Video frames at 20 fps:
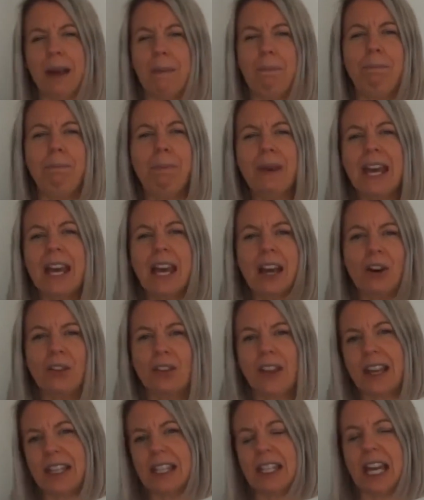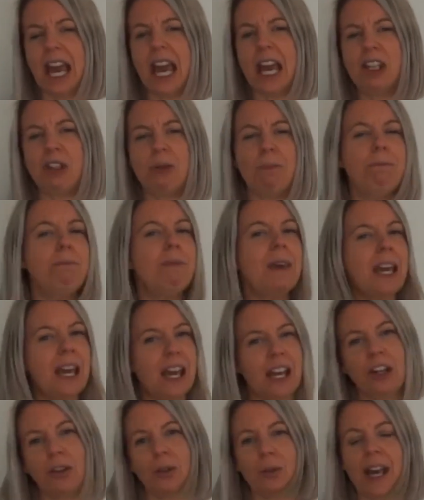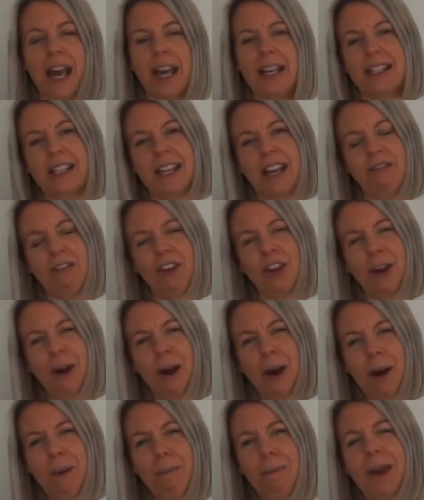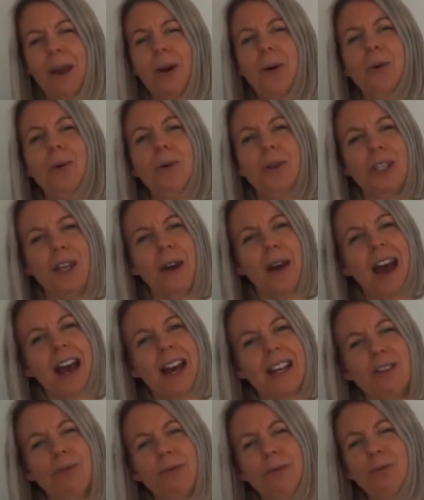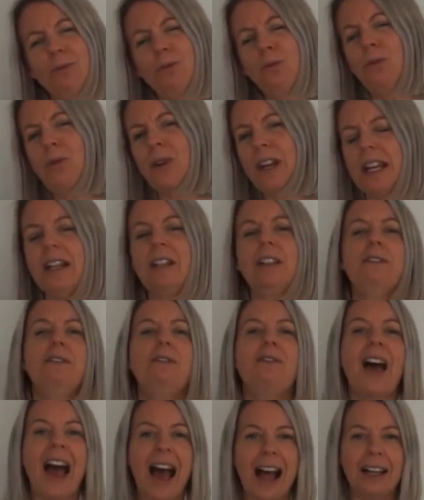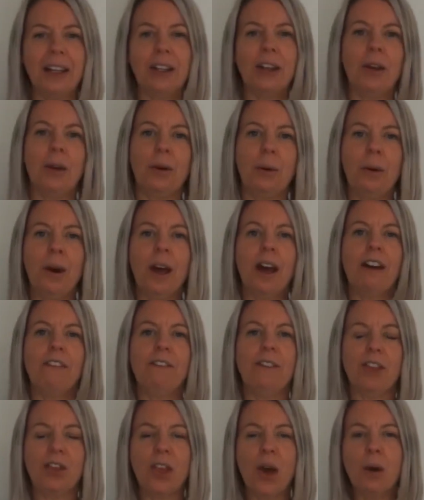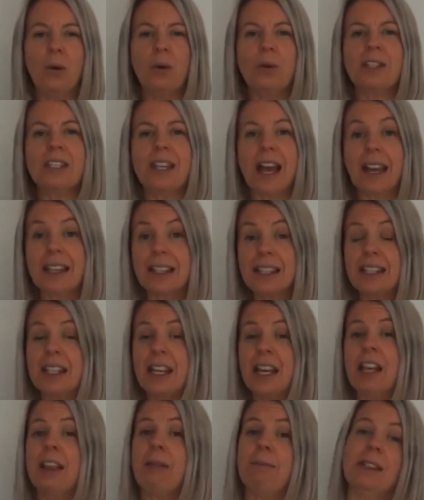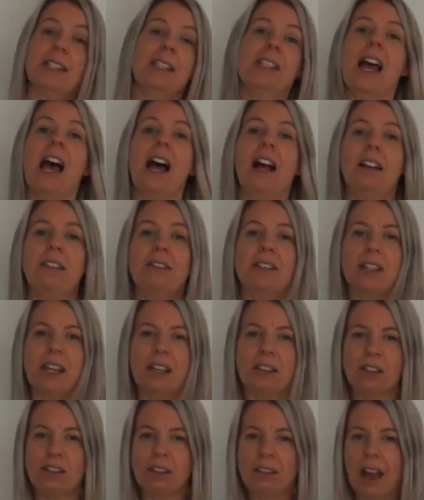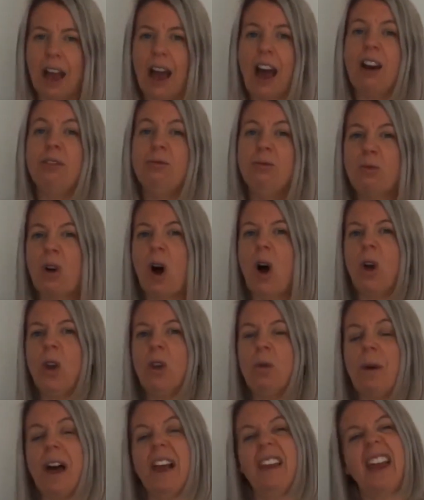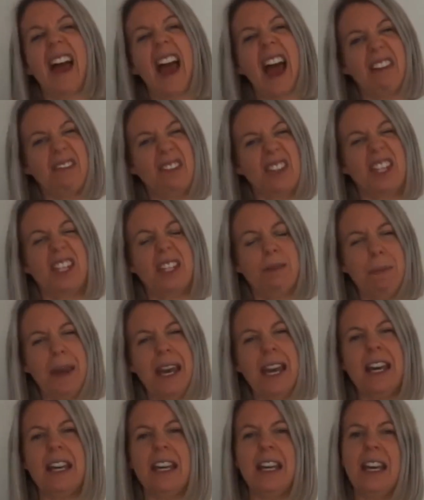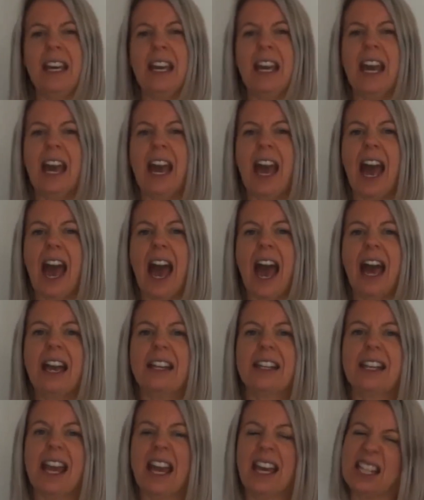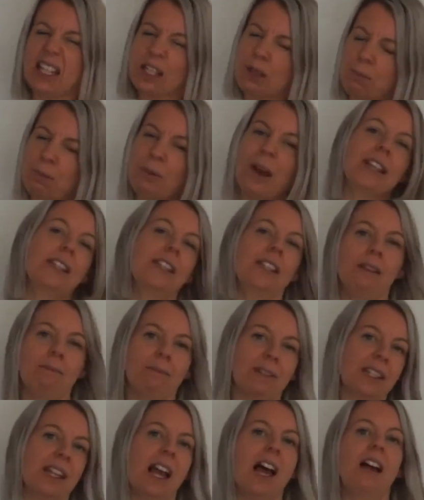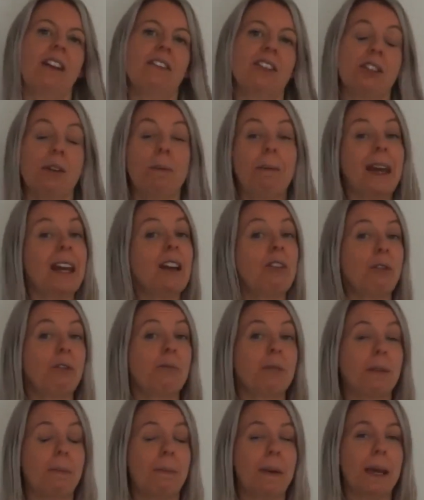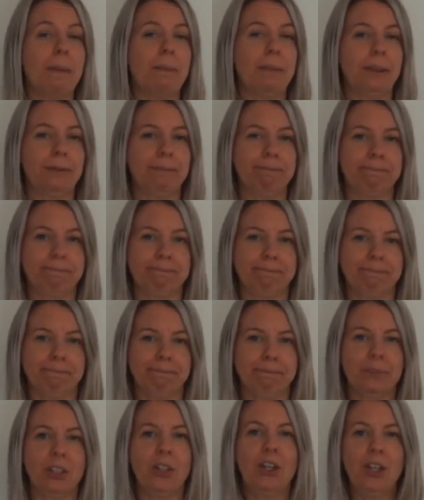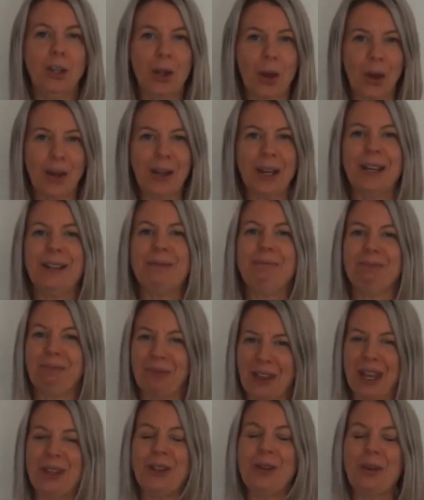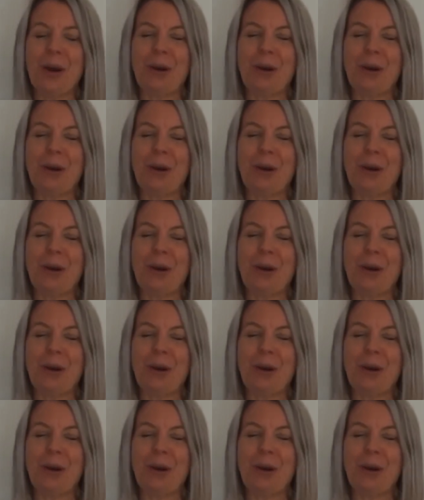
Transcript: and being on that stage and being creative. But it also has real value for those that see themselves in a role where they'll have to speak and express themselves to big groups of people. Good luck in your